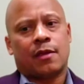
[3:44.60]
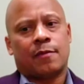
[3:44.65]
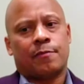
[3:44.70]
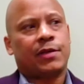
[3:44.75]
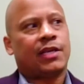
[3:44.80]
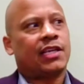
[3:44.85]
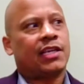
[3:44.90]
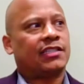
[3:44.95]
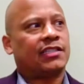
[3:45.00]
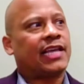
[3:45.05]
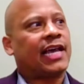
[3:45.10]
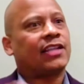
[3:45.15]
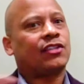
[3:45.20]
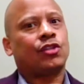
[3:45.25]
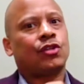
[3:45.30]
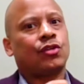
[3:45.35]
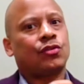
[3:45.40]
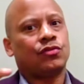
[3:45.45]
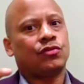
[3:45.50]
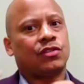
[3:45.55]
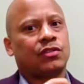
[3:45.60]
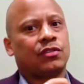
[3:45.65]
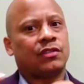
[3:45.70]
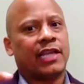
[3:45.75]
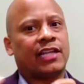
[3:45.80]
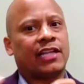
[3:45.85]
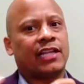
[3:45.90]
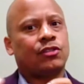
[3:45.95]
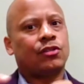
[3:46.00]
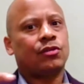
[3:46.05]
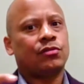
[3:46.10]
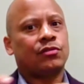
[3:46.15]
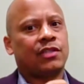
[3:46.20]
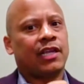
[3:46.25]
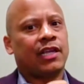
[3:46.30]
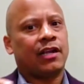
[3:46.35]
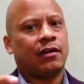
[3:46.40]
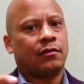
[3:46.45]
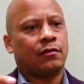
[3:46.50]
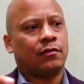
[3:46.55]
because that's who's
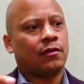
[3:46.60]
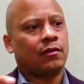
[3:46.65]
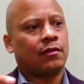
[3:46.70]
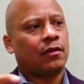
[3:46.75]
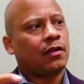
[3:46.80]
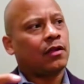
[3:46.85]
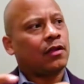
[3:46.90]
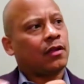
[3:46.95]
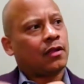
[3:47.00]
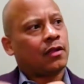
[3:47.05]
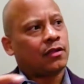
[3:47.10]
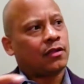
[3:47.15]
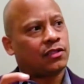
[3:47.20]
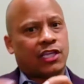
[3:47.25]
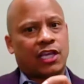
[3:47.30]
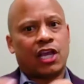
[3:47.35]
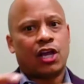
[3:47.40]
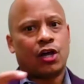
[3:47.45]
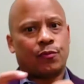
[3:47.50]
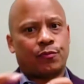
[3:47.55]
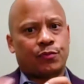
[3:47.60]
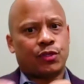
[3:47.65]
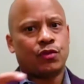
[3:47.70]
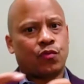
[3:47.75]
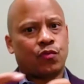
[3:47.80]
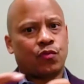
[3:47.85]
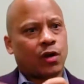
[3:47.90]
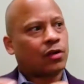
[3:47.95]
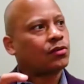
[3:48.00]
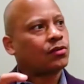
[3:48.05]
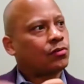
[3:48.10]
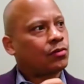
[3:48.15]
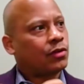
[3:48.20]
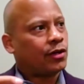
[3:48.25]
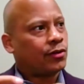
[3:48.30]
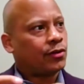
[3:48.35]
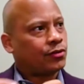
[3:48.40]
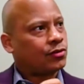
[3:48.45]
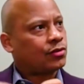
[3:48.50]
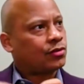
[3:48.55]
there to help you work through
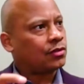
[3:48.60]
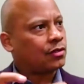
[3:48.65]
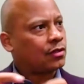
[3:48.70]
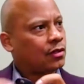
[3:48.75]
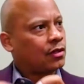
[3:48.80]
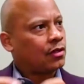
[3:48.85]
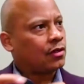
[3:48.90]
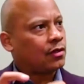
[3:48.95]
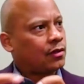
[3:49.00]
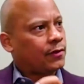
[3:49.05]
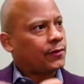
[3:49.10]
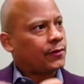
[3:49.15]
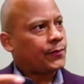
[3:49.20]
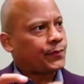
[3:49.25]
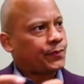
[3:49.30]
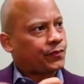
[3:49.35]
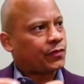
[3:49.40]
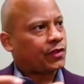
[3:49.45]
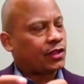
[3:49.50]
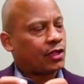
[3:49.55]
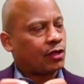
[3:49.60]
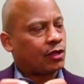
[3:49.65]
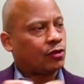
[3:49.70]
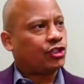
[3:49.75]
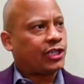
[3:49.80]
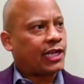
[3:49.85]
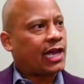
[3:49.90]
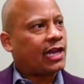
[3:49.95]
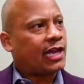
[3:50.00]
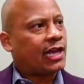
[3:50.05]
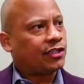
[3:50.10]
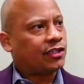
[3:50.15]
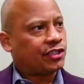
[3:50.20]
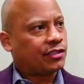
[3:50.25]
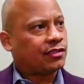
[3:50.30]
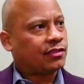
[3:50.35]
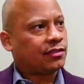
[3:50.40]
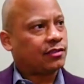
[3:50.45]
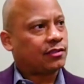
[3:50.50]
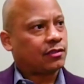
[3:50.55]
those
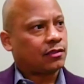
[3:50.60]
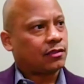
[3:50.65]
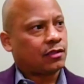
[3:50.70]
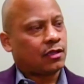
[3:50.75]
challenges.